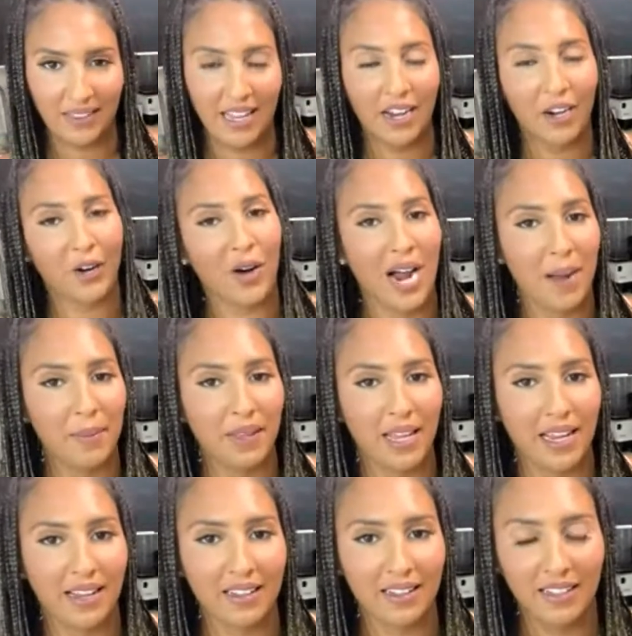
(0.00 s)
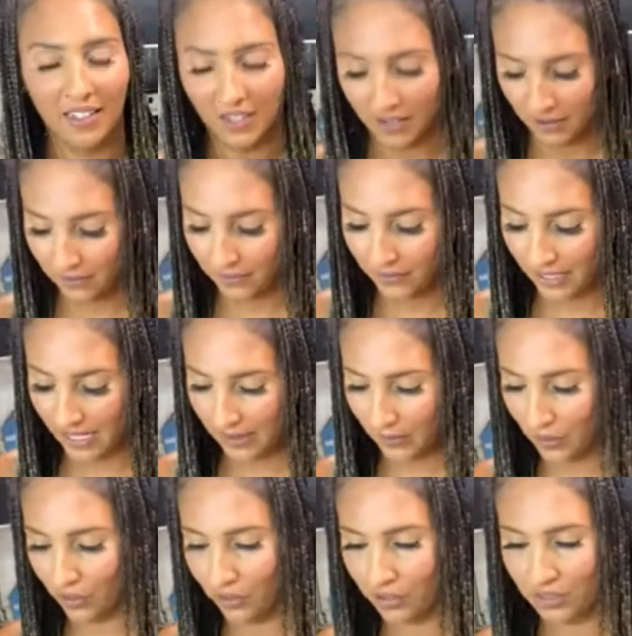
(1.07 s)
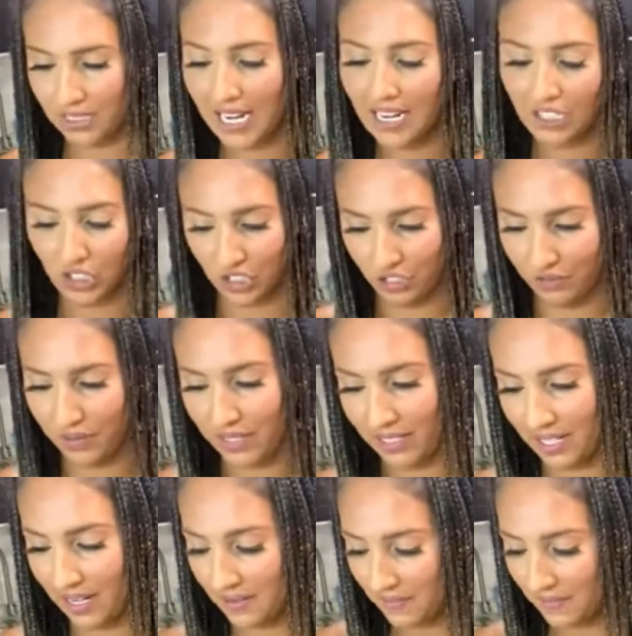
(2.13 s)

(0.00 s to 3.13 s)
that crab-like flavor or texture, really.